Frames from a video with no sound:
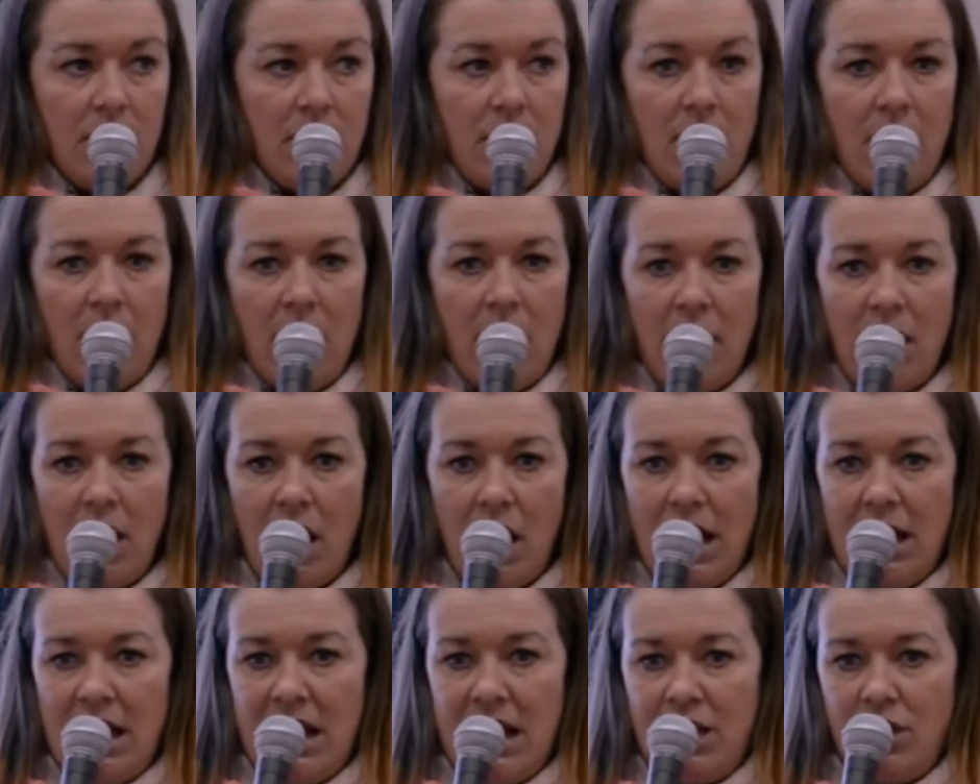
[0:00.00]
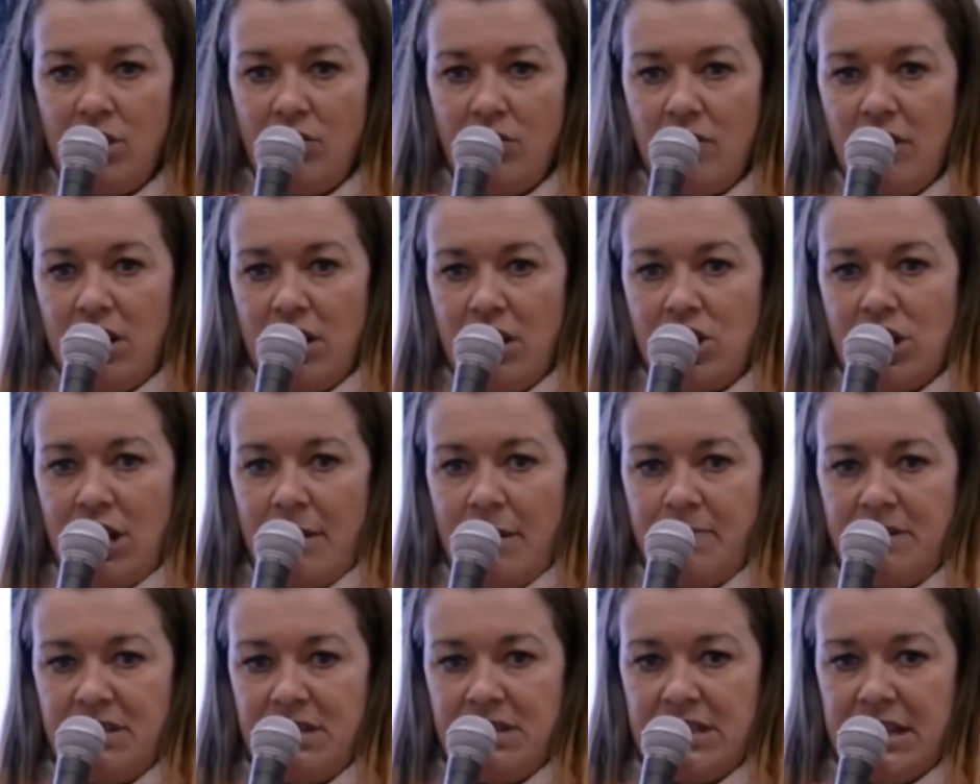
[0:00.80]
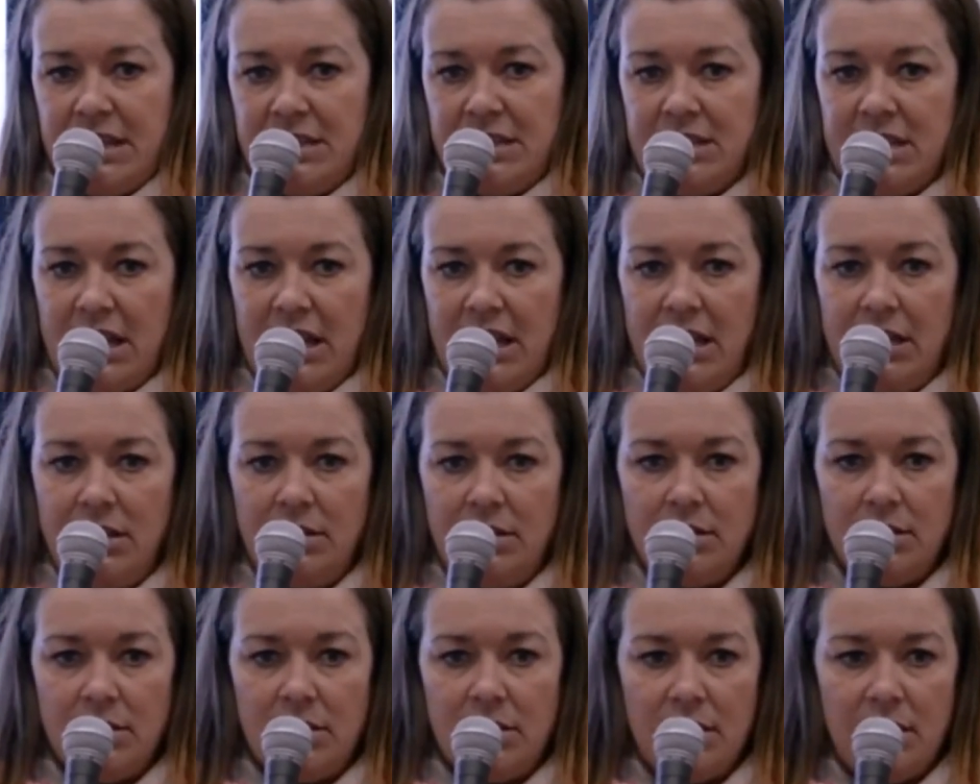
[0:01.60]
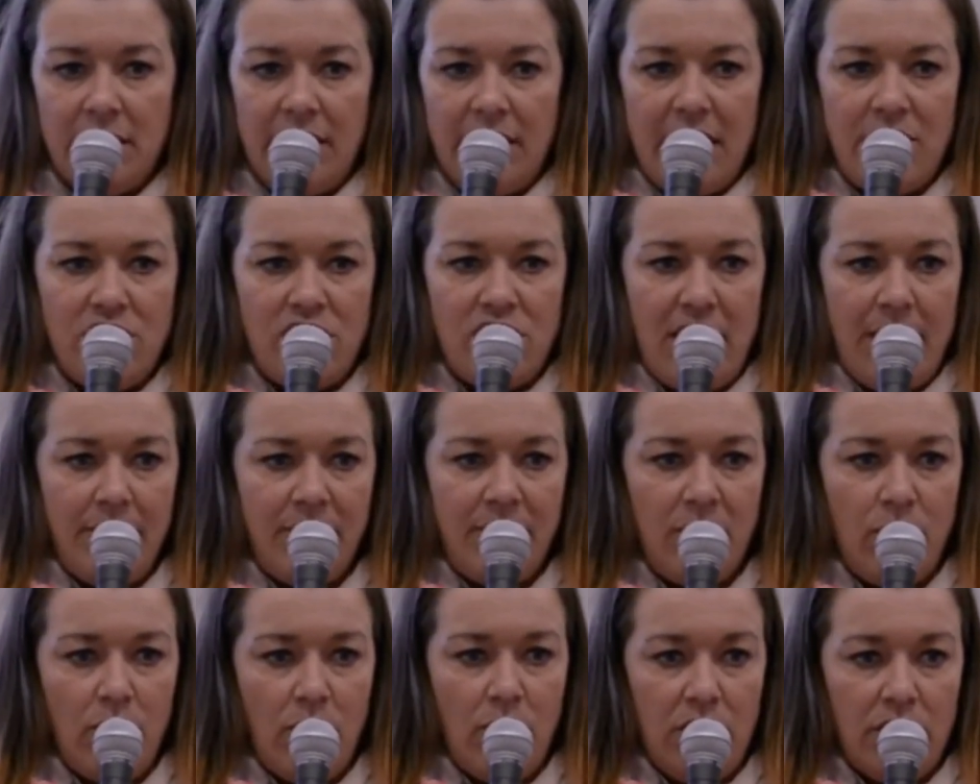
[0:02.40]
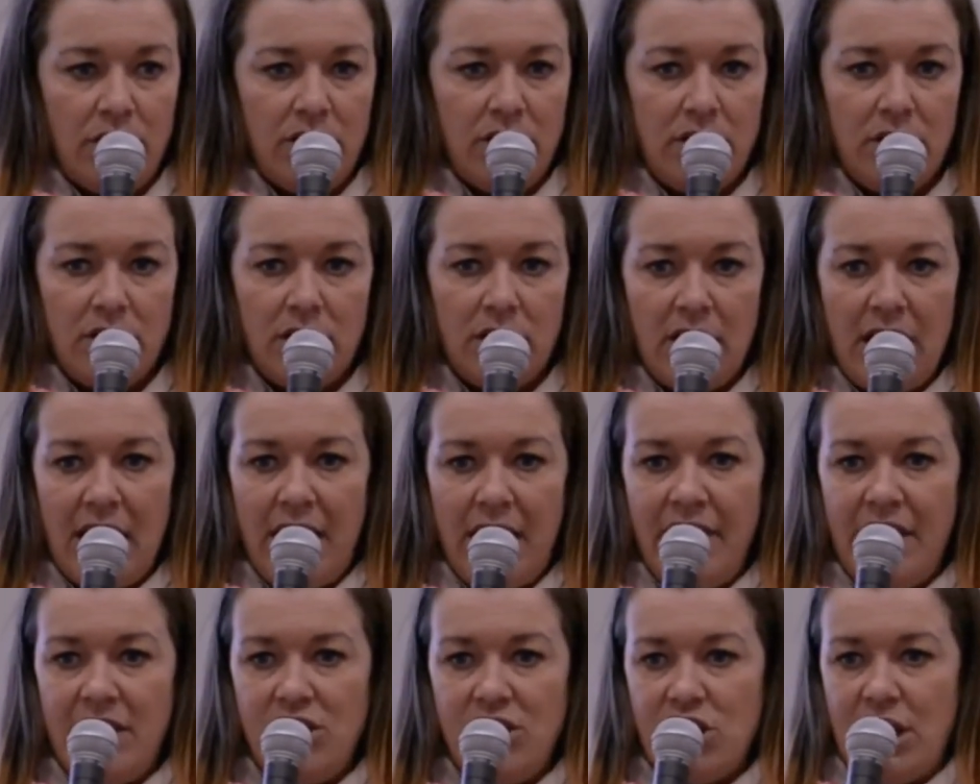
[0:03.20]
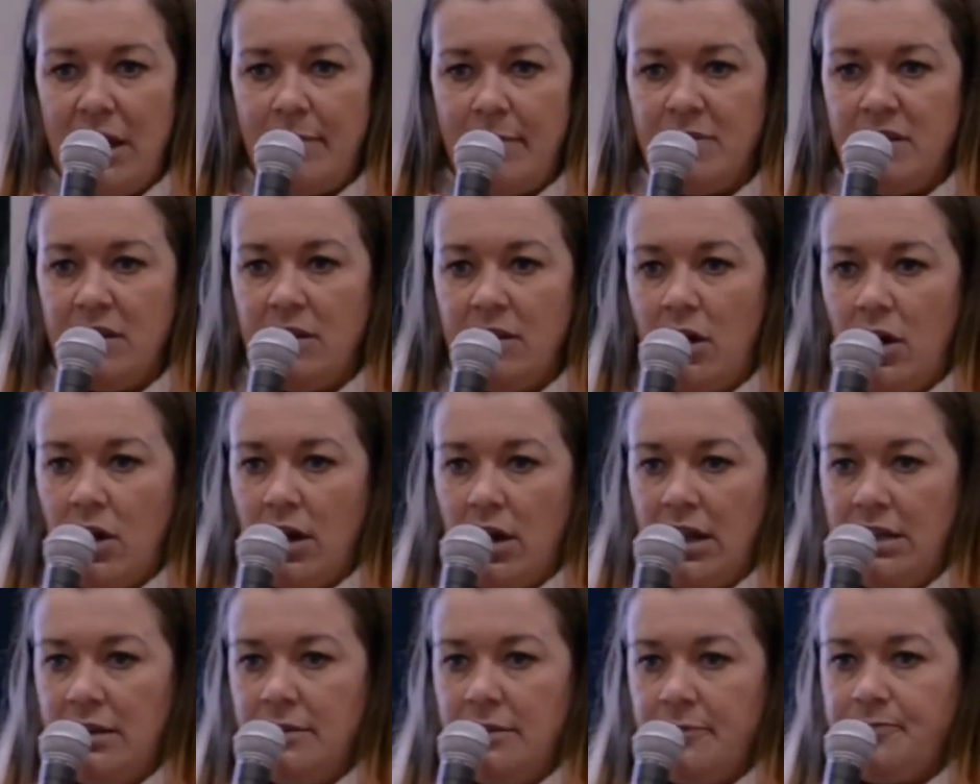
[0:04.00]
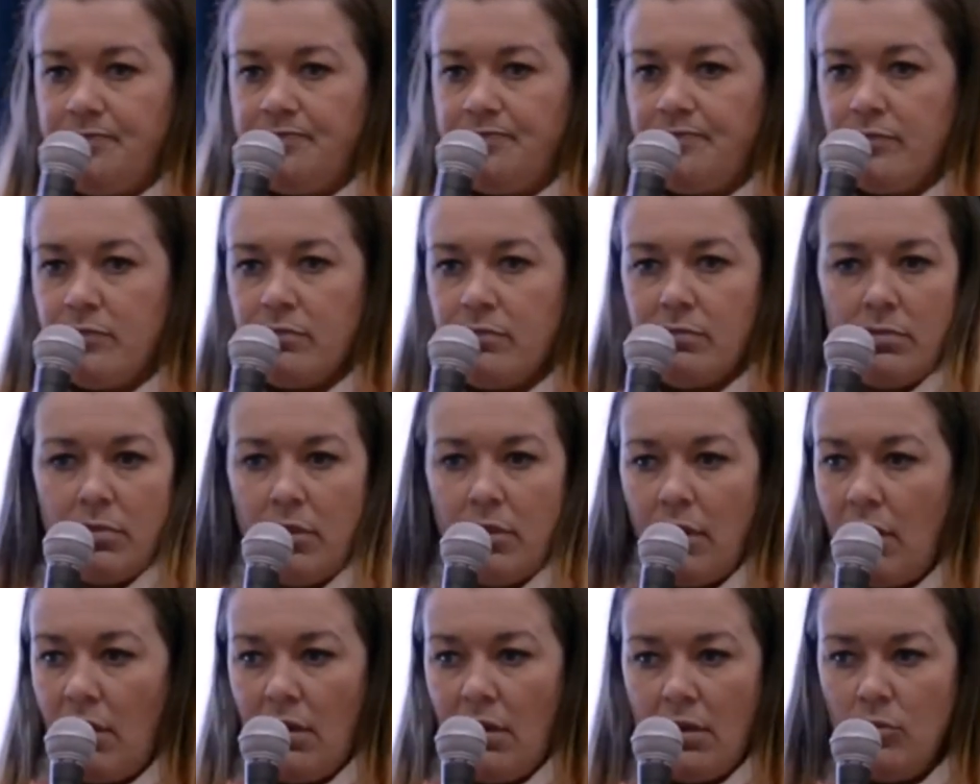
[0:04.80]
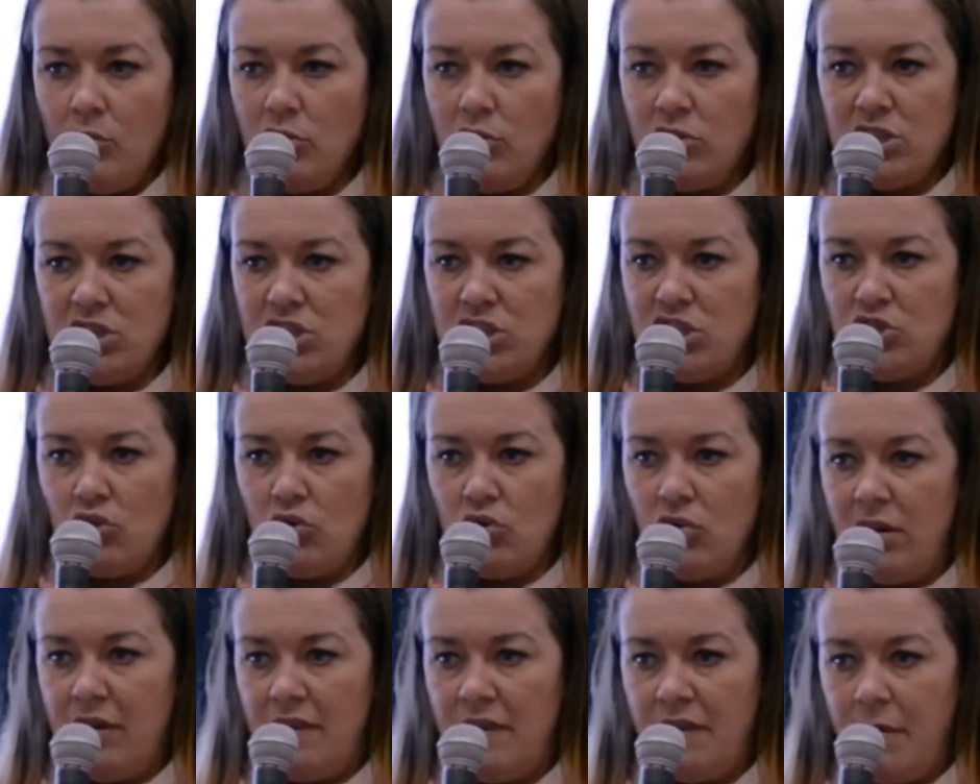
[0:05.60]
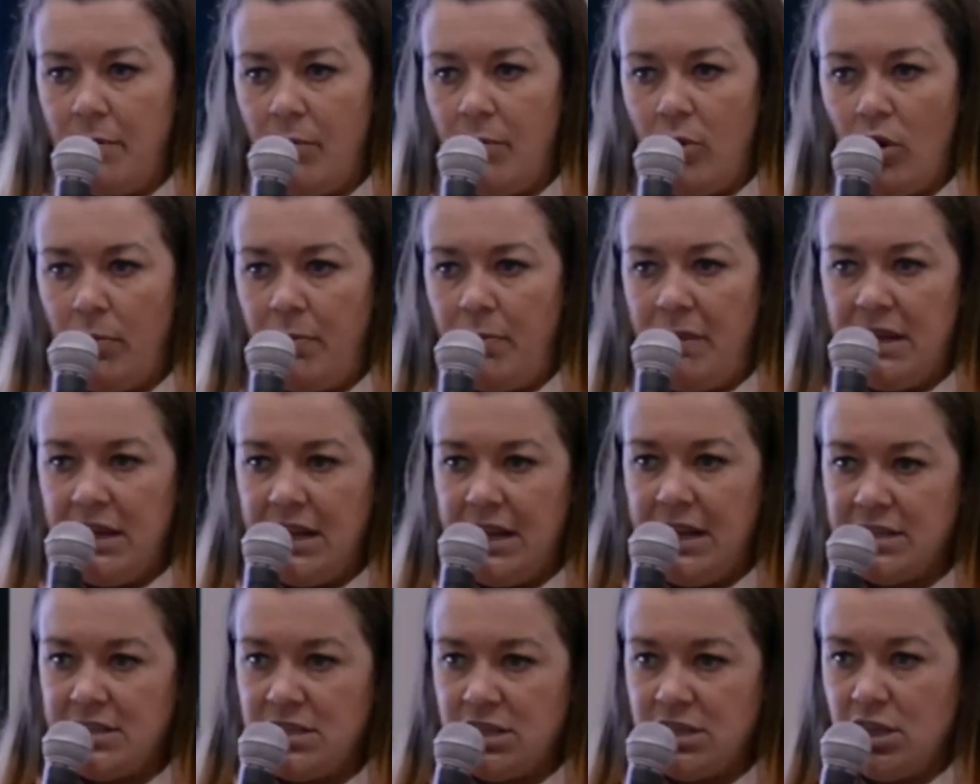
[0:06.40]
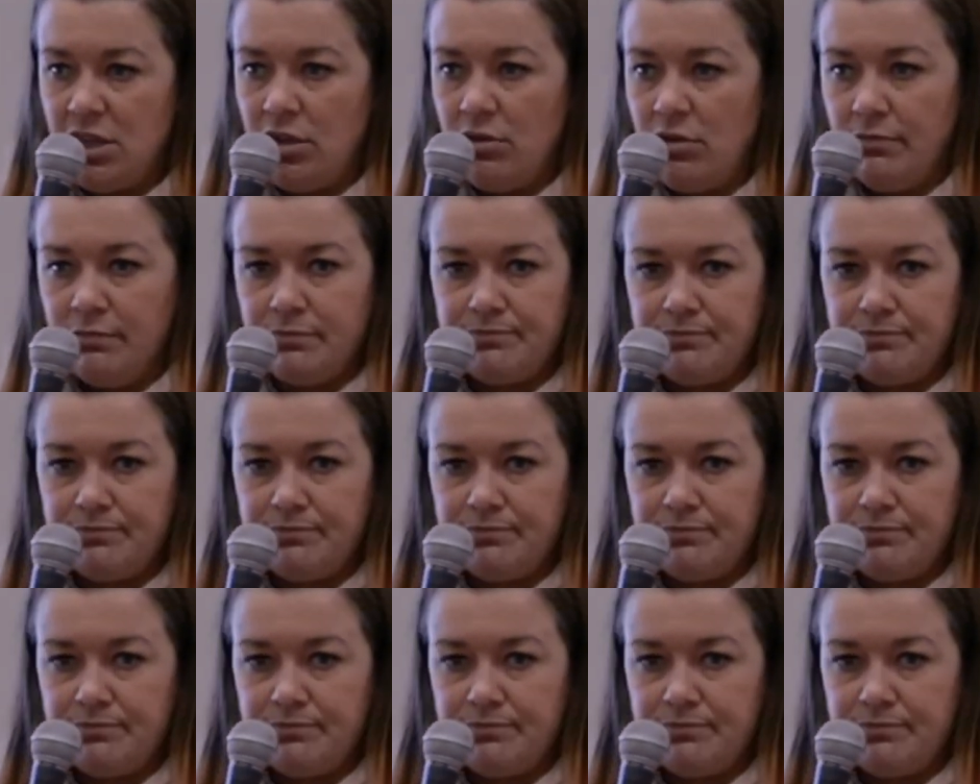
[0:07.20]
and I let you read chapter 16, then chapter 1, and then chapter 9, would the story of the book be clear to you?